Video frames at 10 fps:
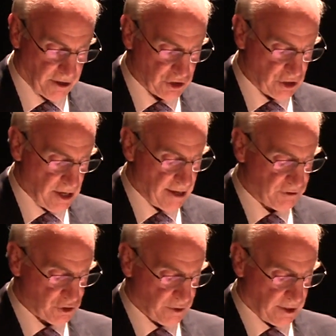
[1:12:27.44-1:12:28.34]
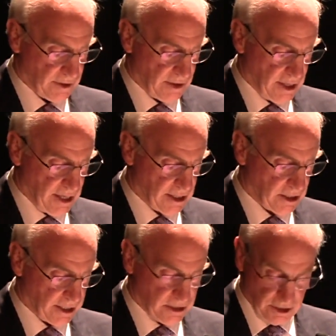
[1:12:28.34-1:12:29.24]
R.C.A.F. strength
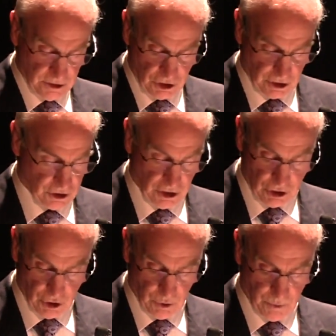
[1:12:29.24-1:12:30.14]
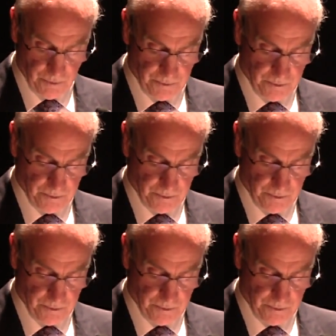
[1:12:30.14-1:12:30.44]
in 1962.